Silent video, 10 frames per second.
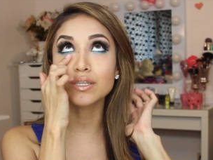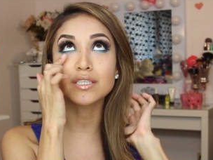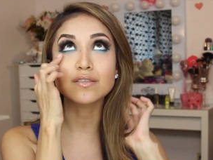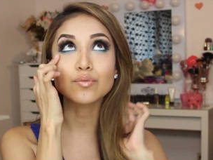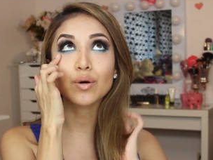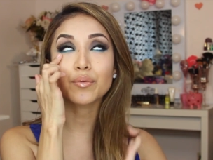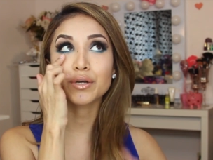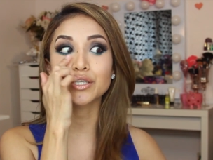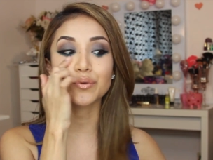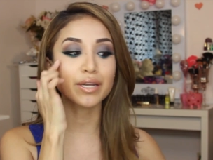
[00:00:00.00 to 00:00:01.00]
which is what
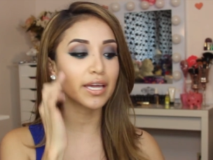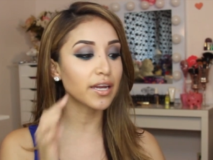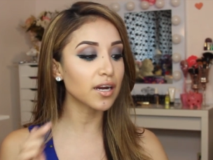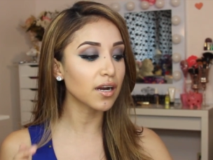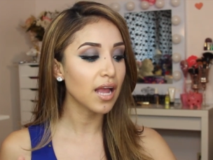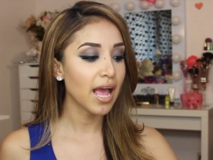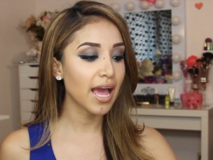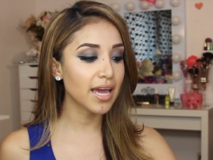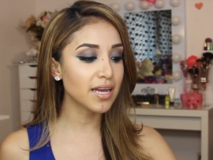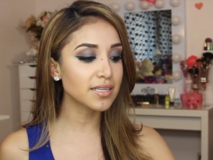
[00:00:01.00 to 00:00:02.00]
we're doing here
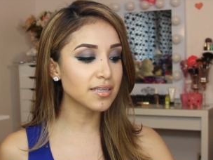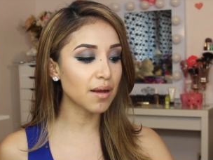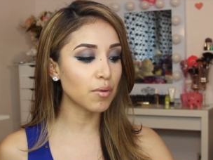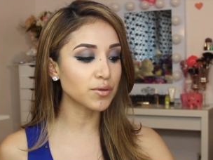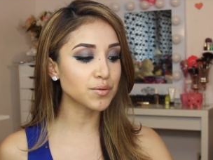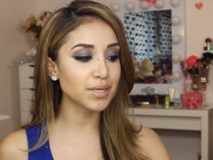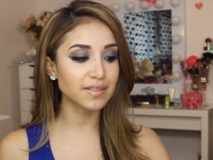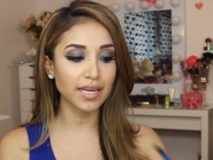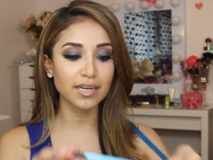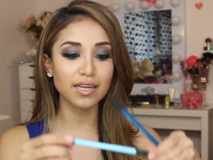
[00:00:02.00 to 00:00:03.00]
and I'm also
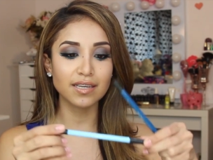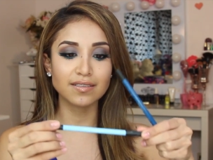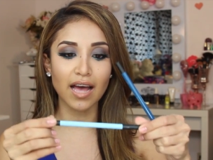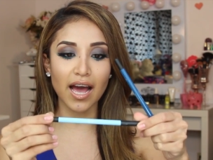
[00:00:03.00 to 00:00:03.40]
excited because